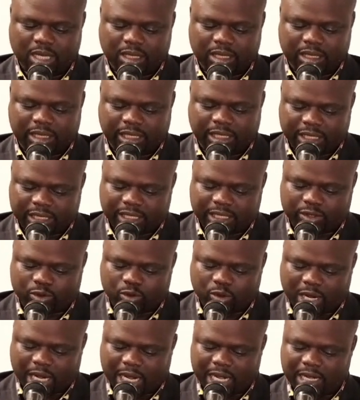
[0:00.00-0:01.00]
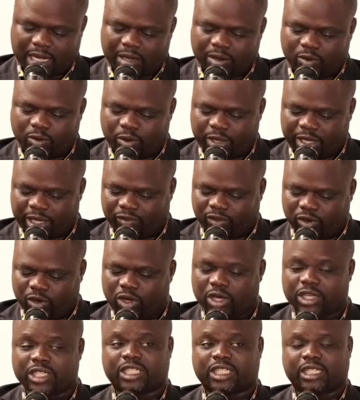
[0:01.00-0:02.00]
This is why we have
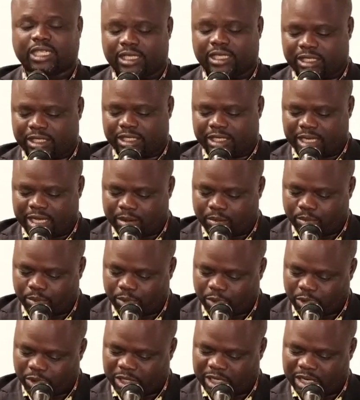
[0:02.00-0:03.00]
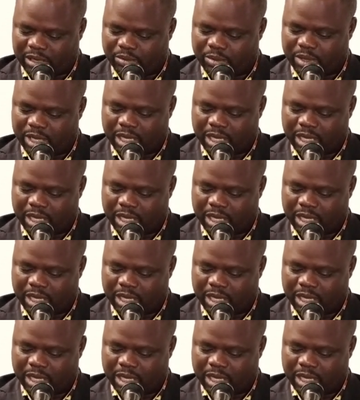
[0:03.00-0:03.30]
launched a STEM program